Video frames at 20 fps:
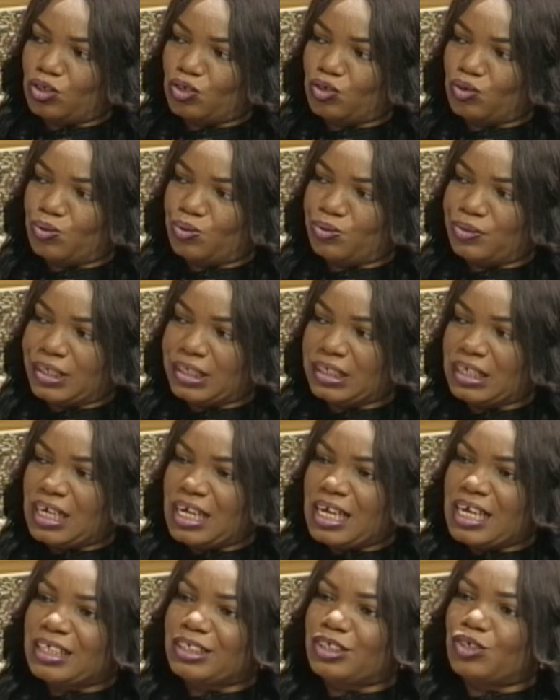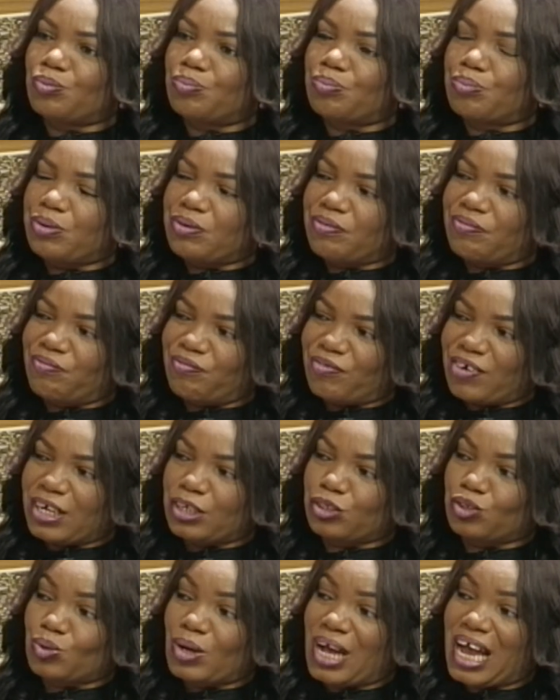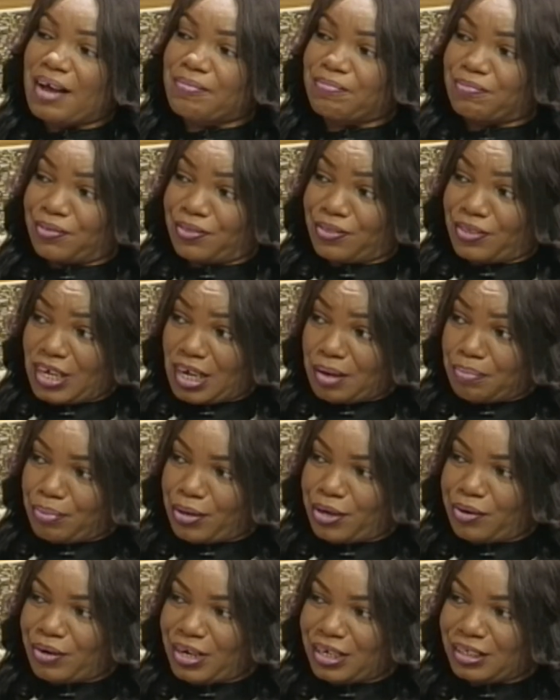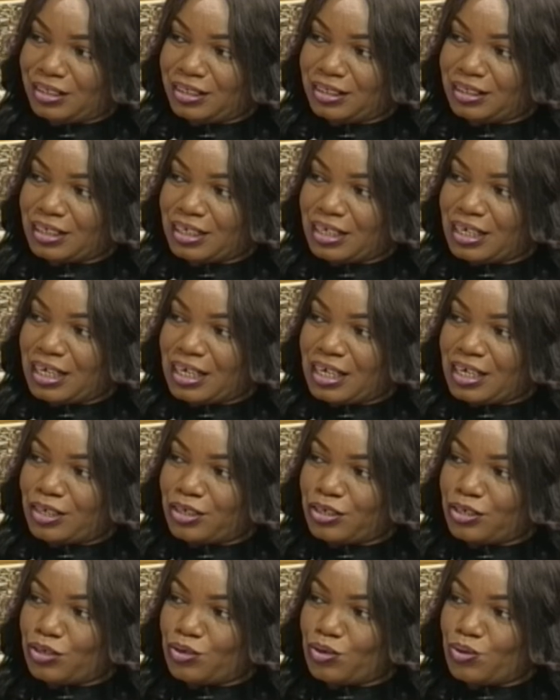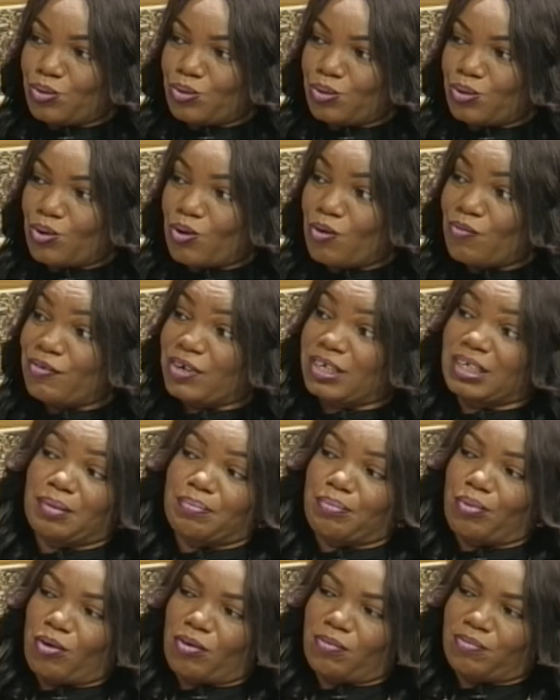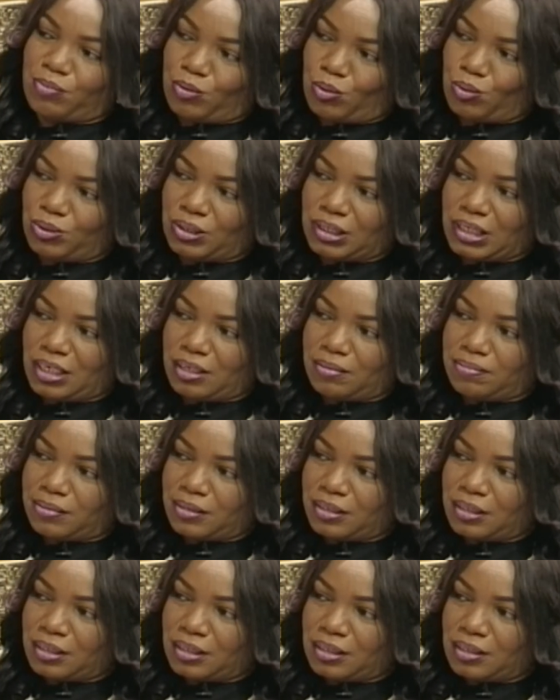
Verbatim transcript: children, they'll prefer to have their parents, you know, over and above those gifts.